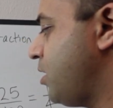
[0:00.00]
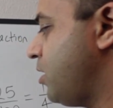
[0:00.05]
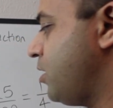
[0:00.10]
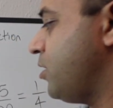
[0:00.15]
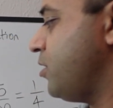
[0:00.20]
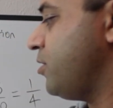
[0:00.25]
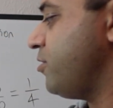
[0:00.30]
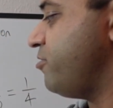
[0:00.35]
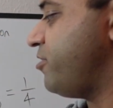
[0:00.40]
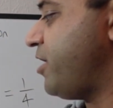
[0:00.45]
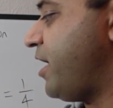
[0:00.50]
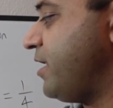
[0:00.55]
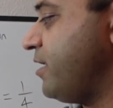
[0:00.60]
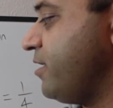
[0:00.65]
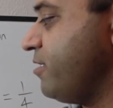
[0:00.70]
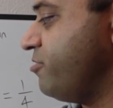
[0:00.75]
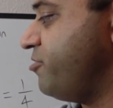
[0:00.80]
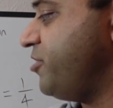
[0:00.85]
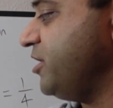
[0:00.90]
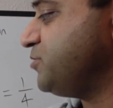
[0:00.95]
then
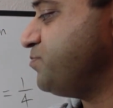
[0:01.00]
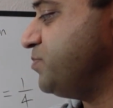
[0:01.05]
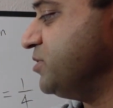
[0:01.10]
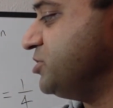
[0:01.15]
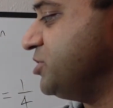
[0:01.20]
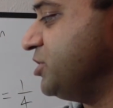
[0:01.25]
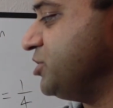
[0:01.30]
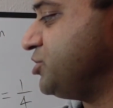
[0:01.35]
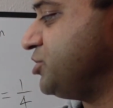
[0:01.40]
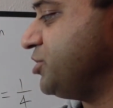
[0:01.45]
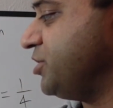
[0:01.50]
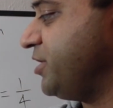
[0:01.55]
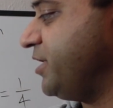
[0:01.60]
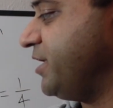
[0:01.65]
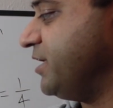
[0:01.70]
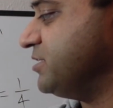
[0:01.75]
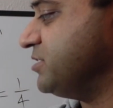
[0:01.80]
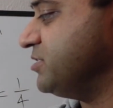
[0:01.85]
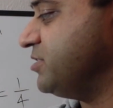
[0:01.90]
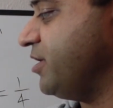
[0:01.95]
this position is
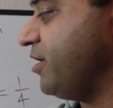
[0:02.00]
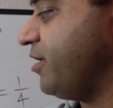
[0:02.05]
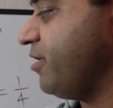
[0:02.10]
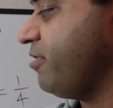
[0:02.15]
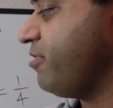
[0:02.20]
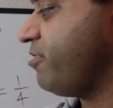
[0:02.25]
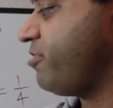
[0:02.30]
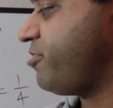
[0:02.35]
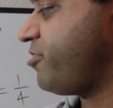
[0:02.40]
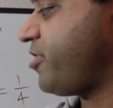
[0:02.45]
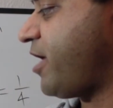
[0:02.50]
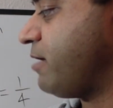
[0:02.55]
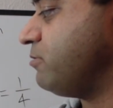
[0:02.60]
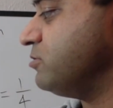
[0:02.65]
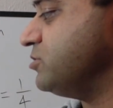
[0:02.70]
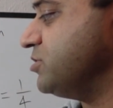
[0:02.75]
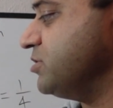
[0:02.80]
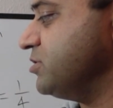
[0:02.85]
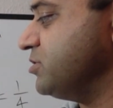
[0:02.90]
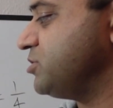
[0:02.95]
the
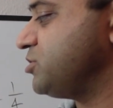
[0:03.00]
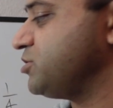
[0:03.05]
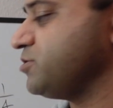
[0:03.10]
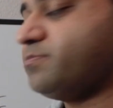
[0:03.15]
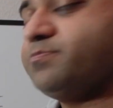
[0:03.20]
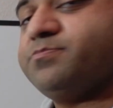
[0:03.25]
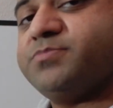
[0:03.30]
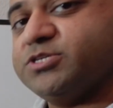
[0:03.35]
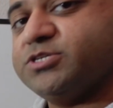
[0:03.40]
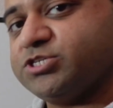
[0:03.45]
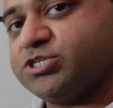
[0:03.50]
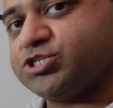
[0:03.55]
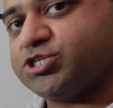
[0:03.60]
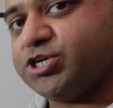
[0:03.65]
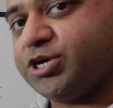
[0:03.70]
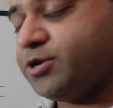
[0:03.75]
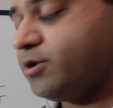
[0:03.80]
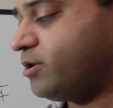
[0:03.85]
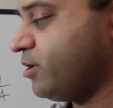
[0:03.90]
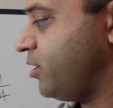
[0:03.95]
thousandths position,
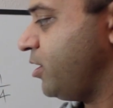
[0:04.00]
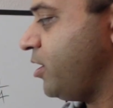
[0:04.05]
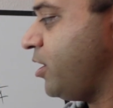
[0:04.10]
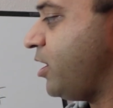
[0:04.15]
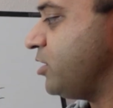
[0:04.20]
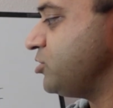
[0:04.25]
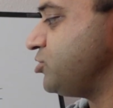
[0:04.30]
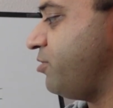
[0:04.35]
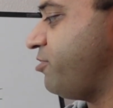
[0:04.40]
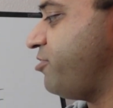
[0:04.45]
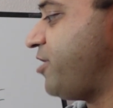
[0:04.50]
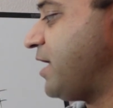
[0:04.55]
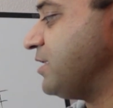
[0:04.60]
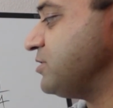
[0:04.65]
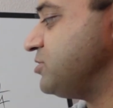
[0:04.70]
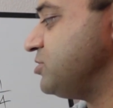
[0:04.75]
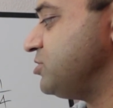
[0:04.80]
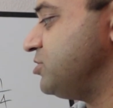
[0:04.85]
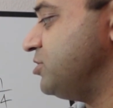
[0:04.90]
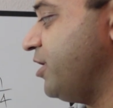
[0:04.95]
so that's
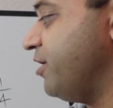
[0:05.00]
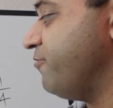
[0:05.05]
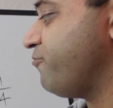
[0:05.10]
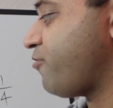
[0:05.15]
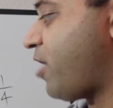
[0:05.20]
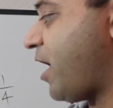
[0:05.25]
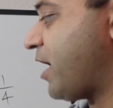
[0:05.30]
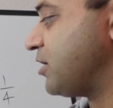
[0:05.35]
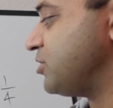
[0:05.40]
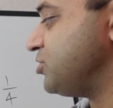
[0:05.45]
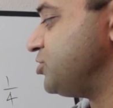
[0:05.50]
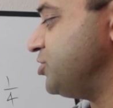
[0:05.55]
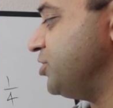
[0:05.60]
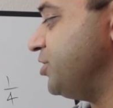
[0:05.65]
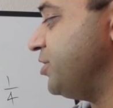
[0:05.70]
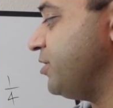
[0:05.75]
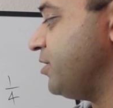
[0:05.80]
the fraction